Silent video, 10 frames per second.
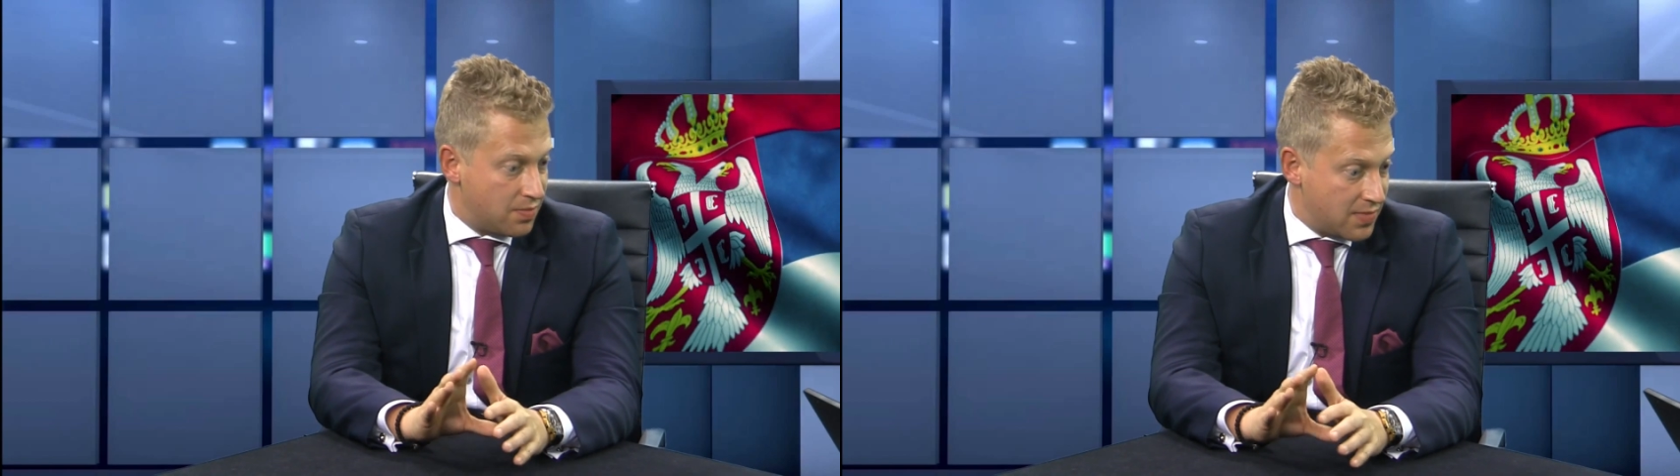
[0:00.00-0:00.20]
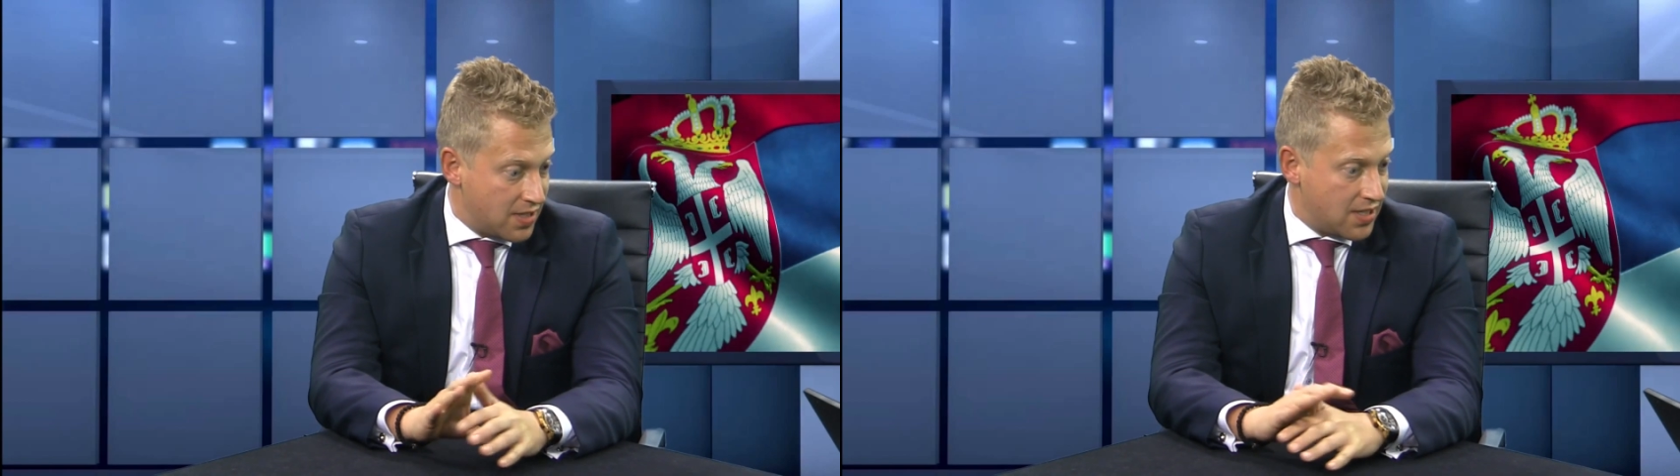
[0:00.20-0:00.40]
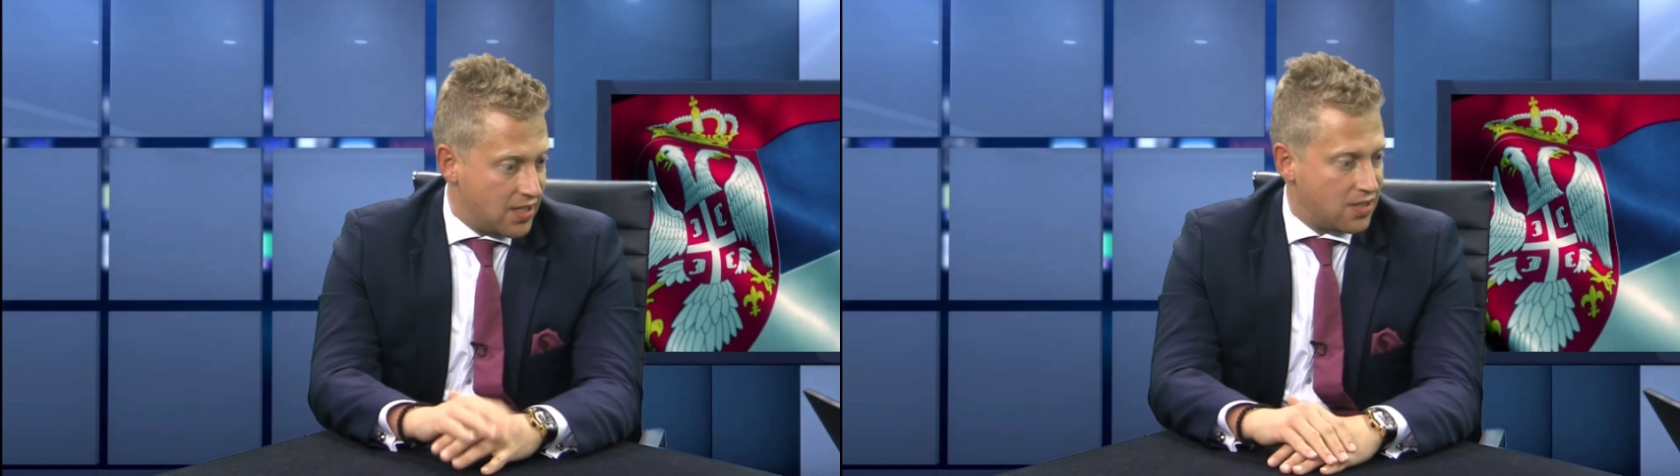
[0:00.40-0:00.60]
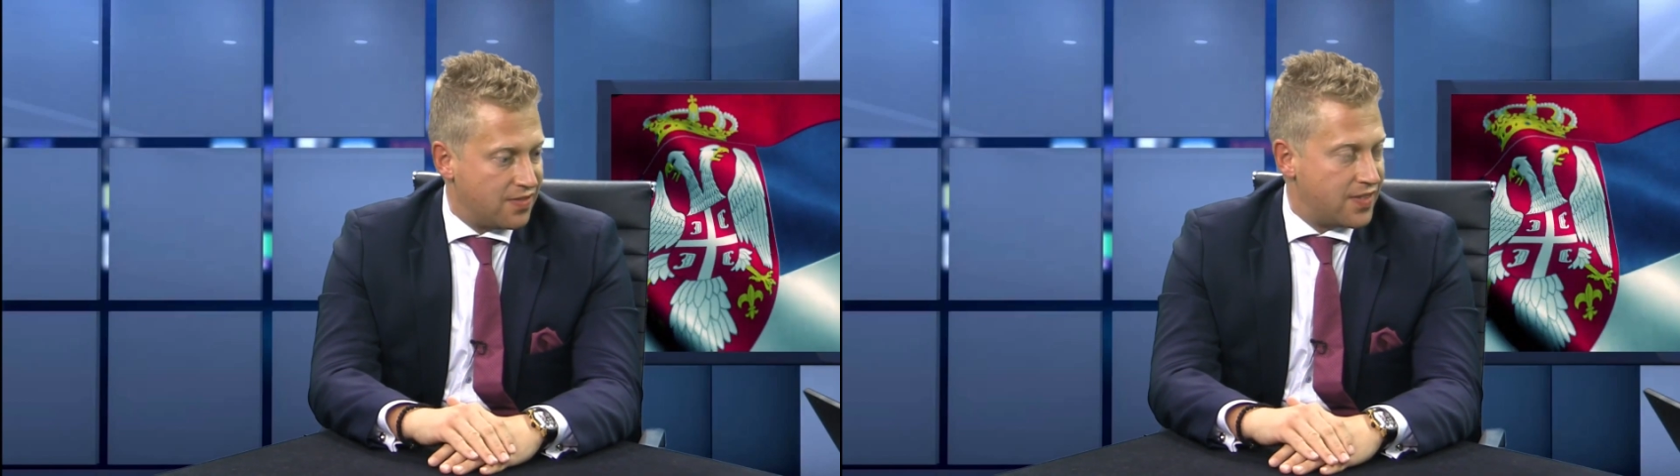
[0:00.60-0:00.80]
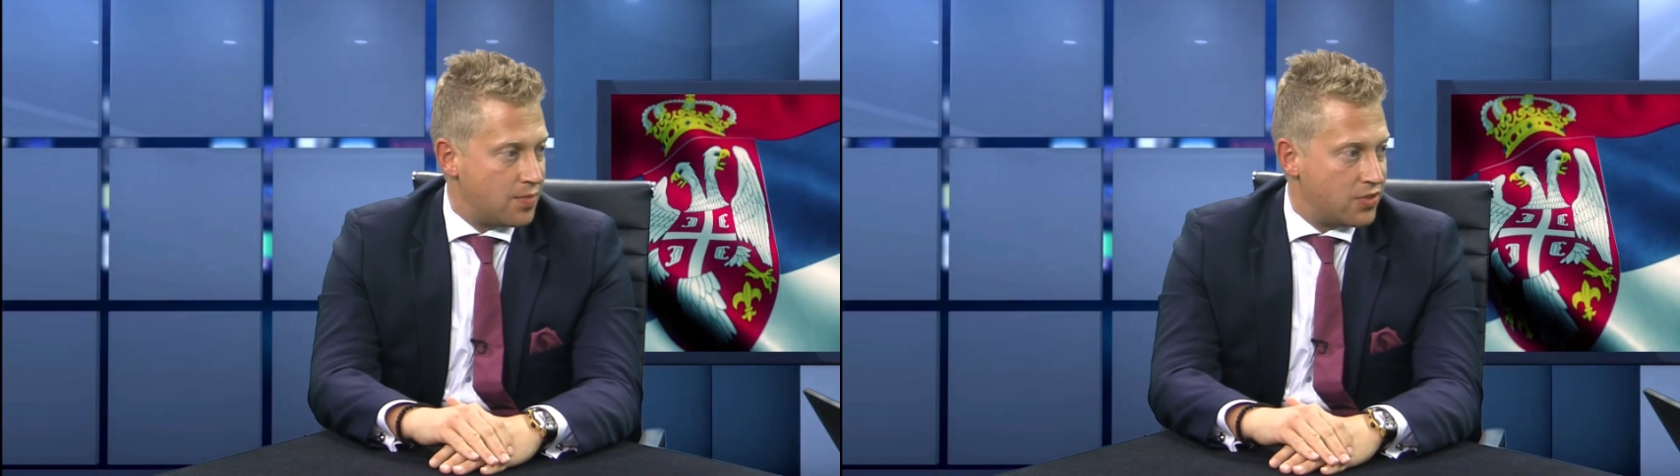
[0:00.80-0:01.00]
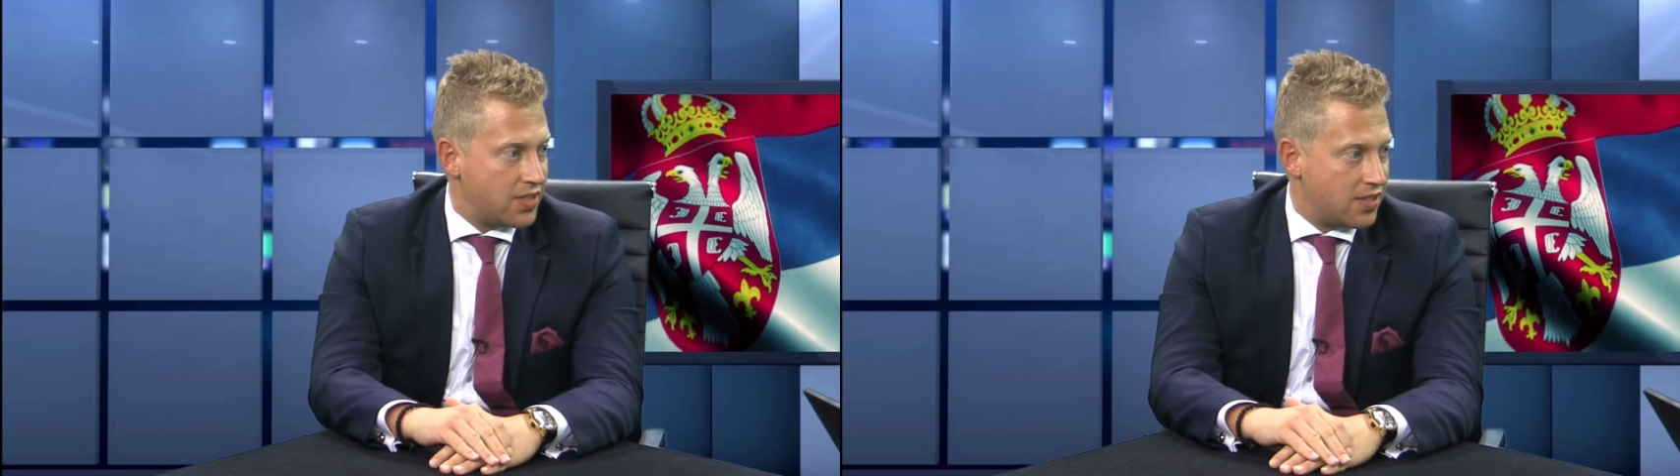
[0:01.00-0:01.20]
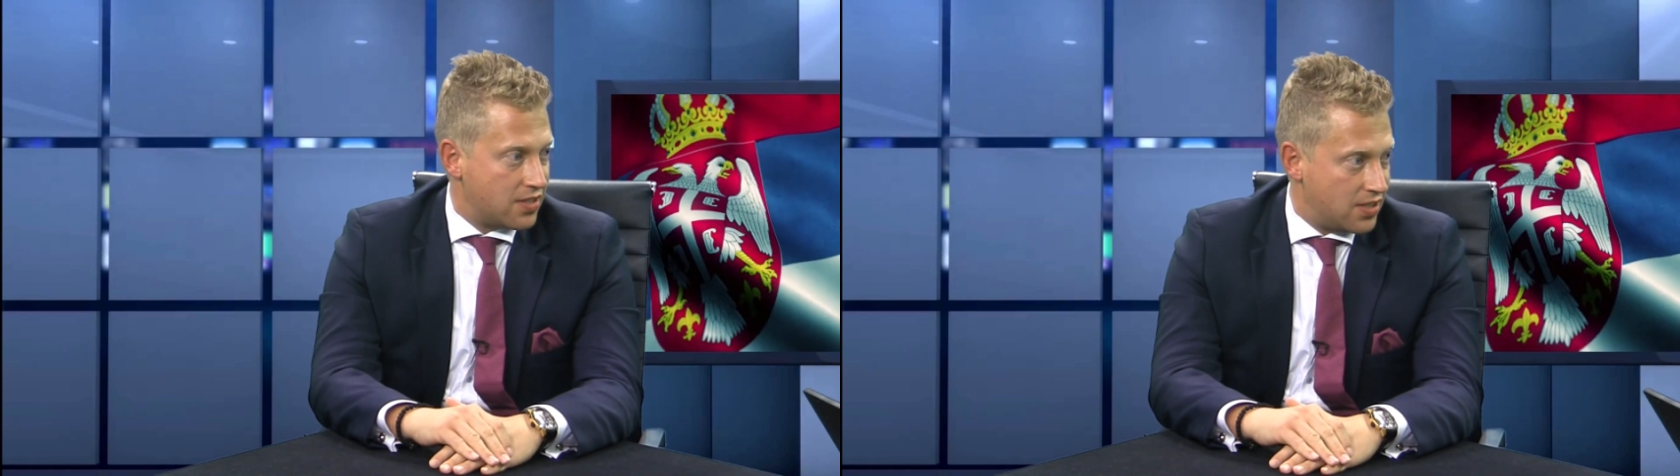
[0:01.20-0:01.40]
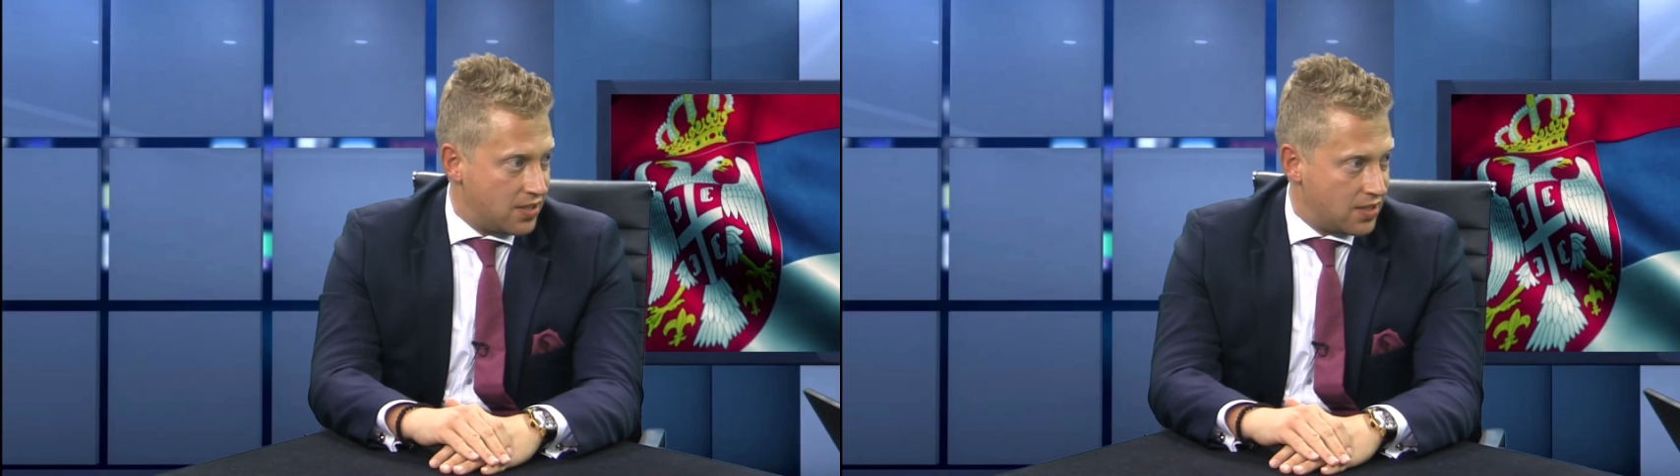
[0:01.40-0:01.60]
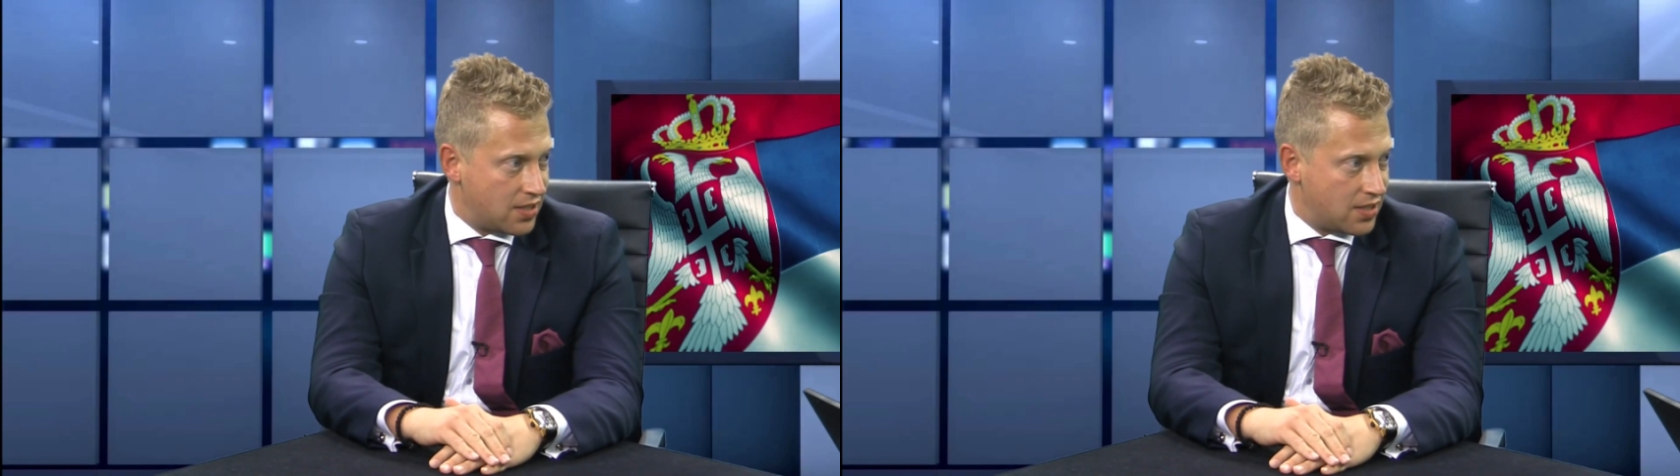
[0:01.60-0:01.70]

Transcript: mandate in February this year,